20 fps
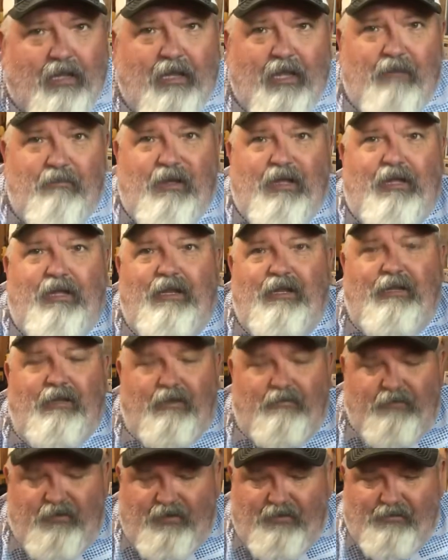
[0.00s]
let me get it
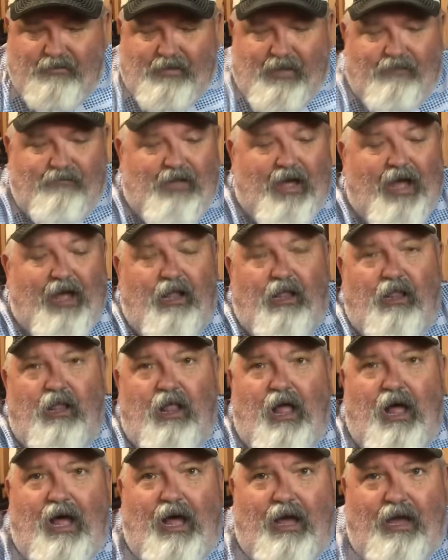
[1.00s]
up here. They've got a
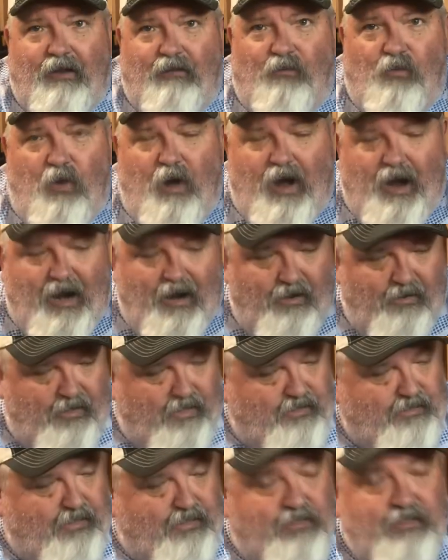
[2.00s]
lot of wire
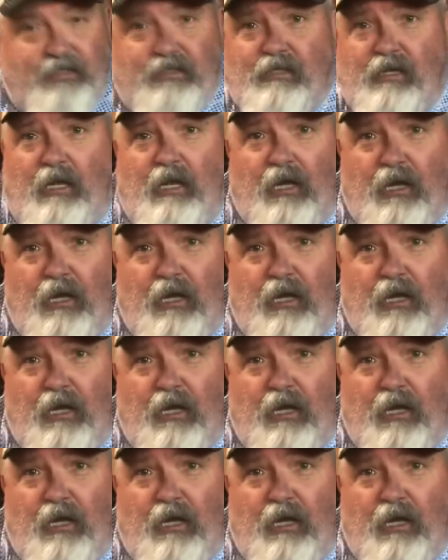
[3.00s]
because this is